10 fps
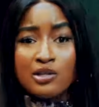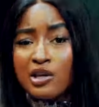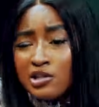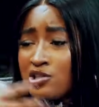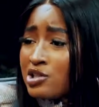
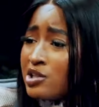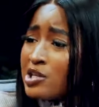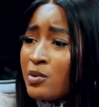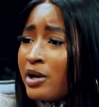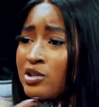initially
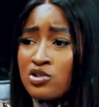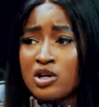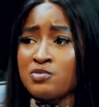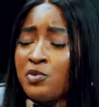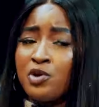that's what i
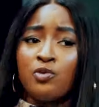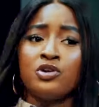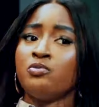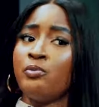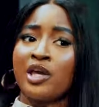thought maybe you
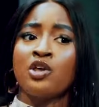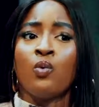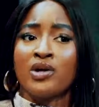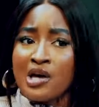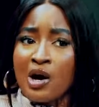want to make your
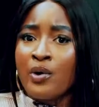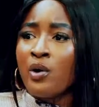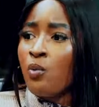waterway